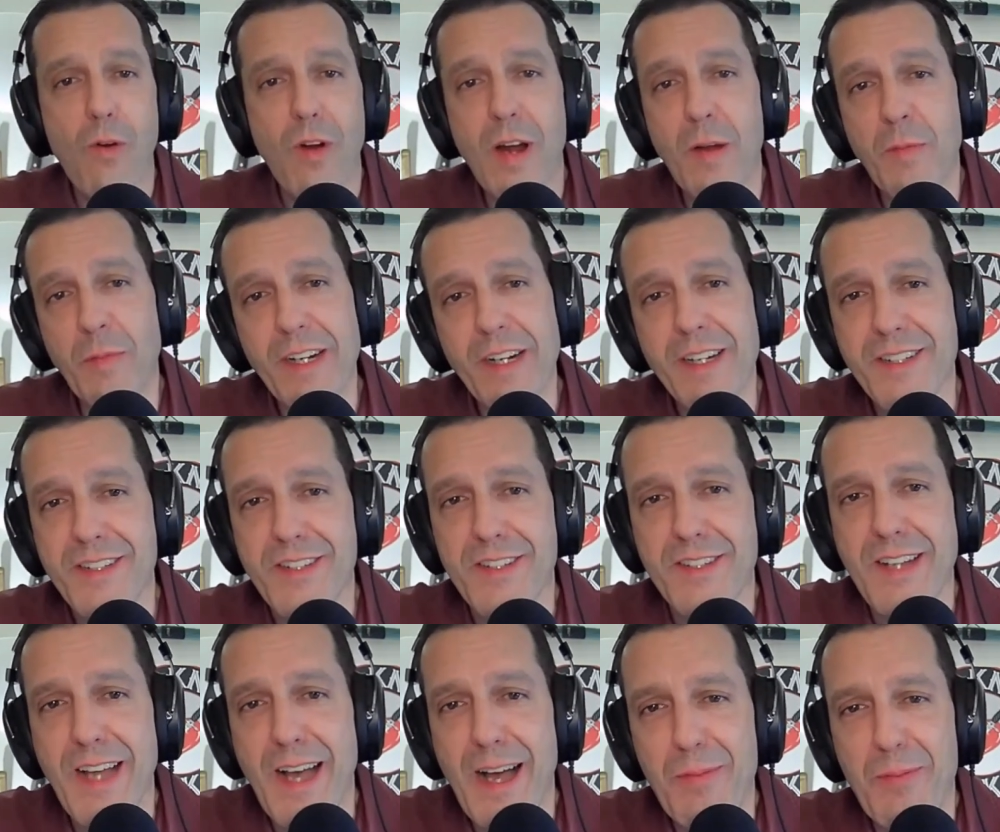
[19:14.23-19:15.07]
I'm going to
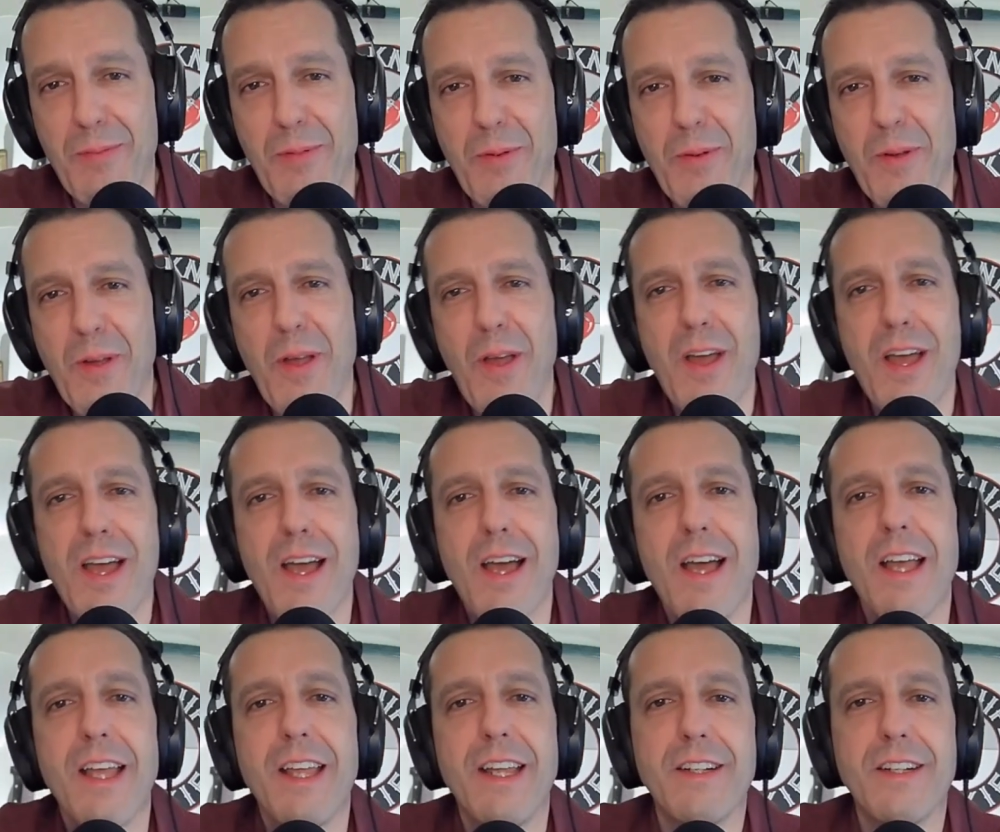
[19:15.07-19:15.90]
stop
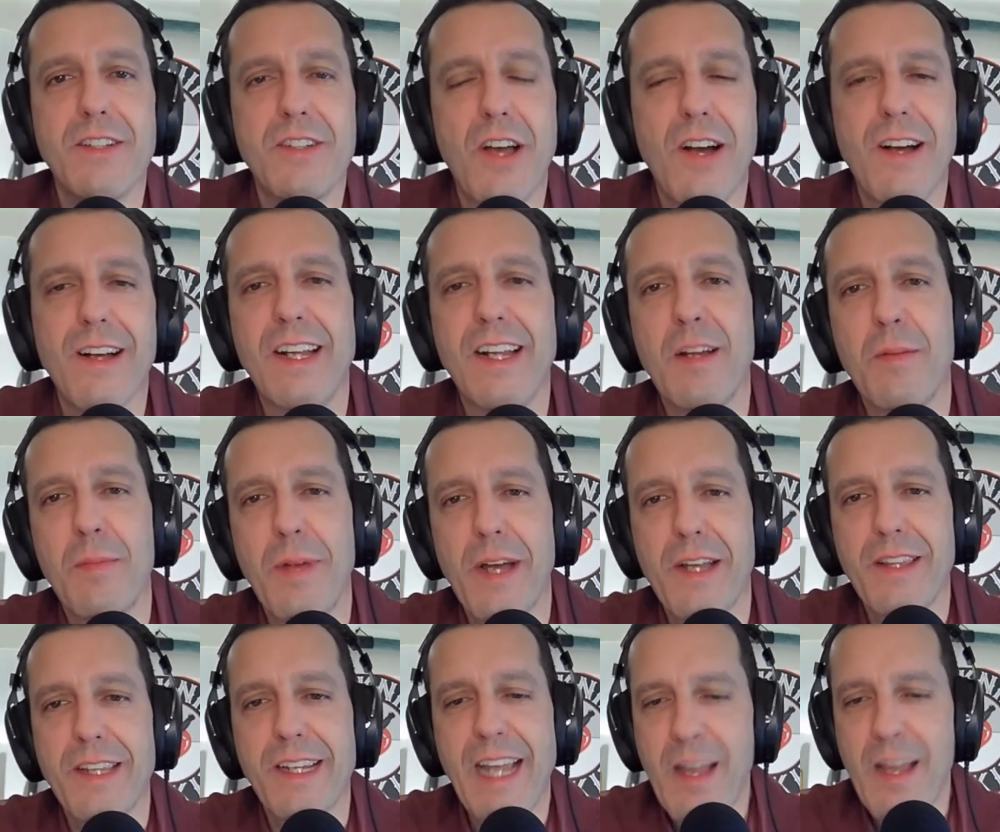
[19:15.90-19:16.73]
in talking
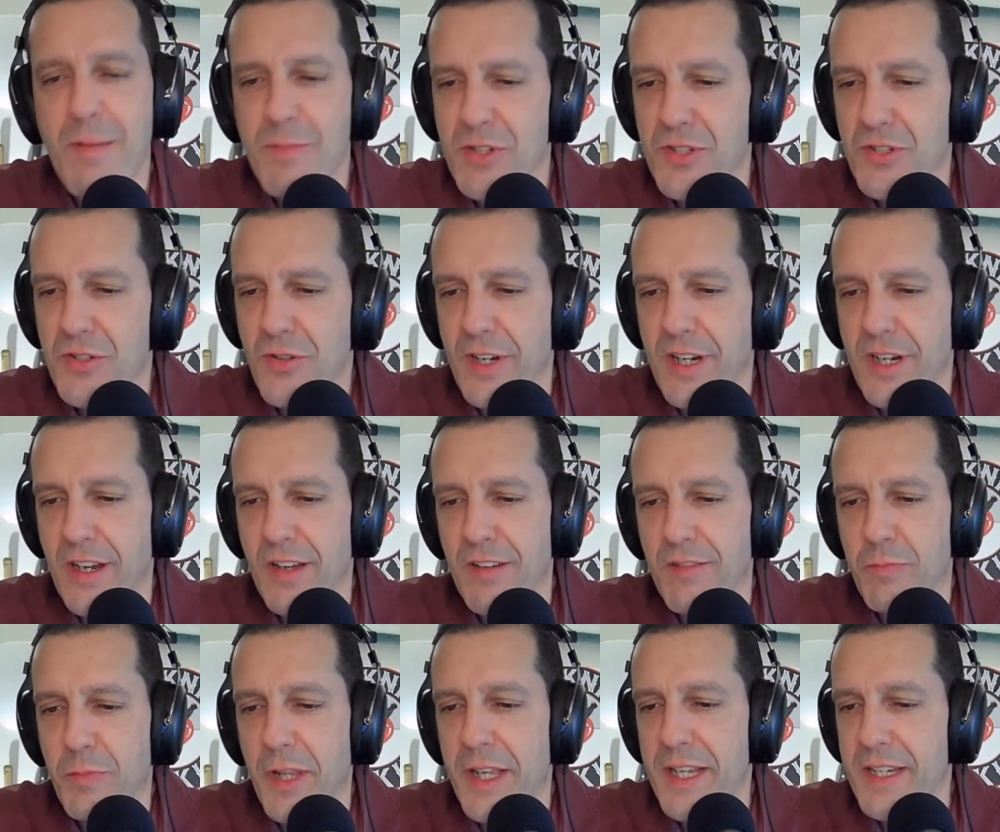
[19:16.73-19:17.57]
about the chemistry
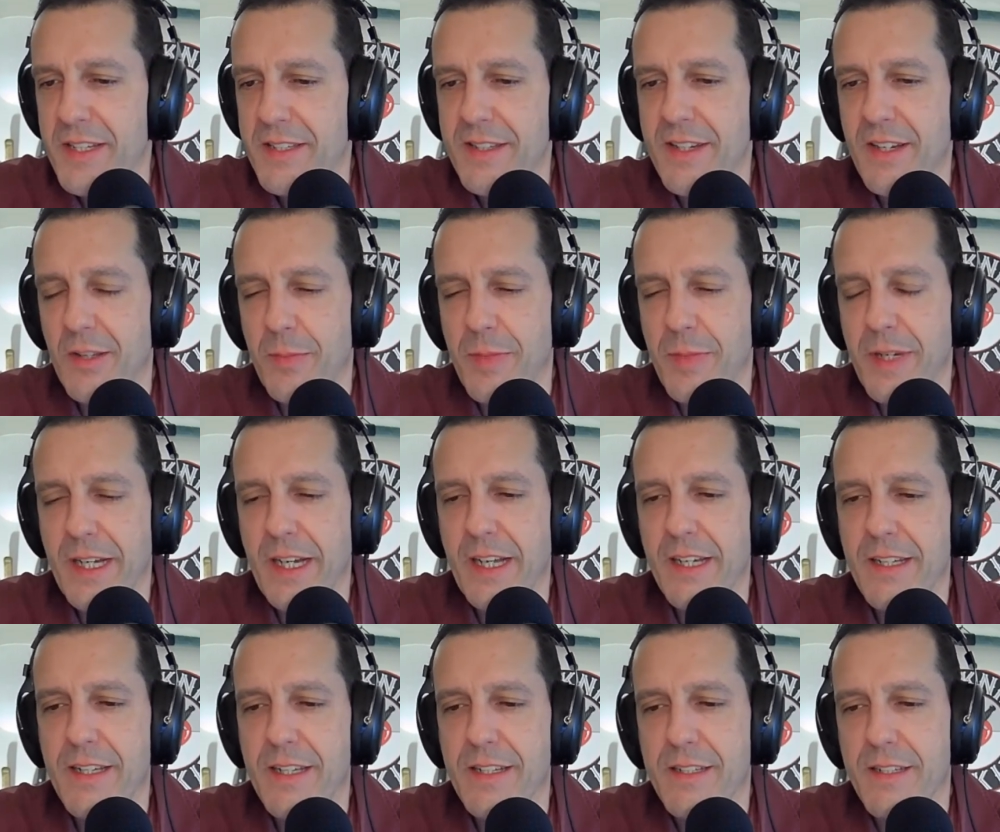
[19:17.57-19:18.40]
of blade steel,
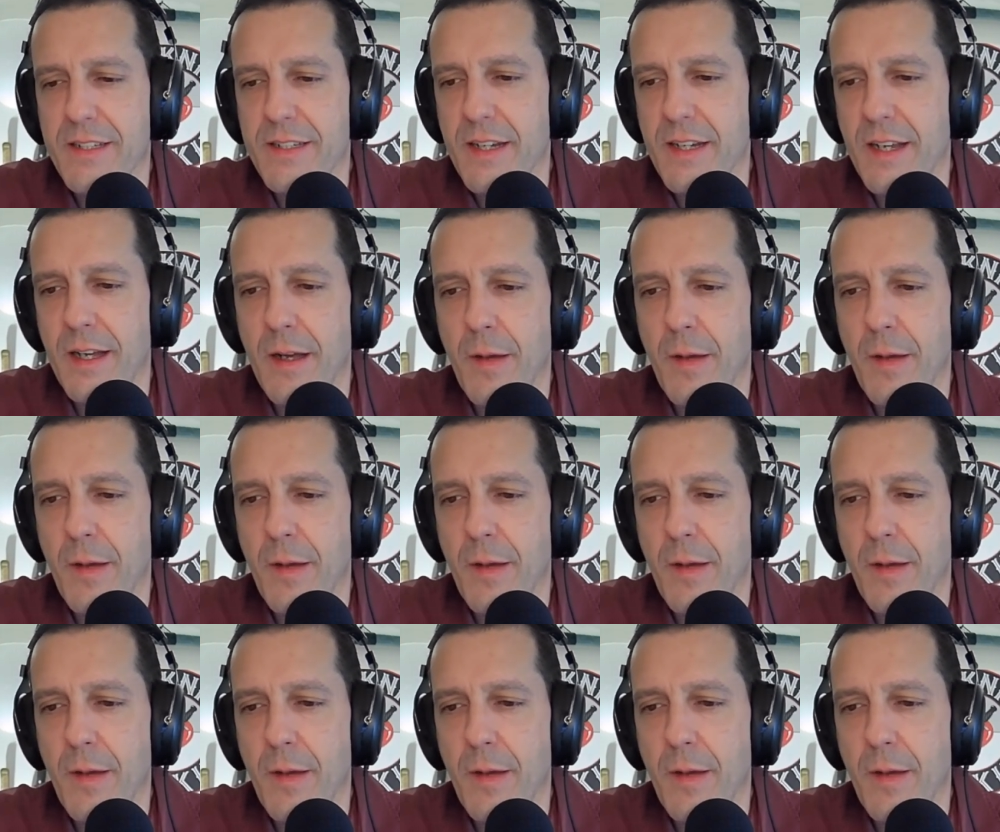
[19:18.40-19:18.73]
because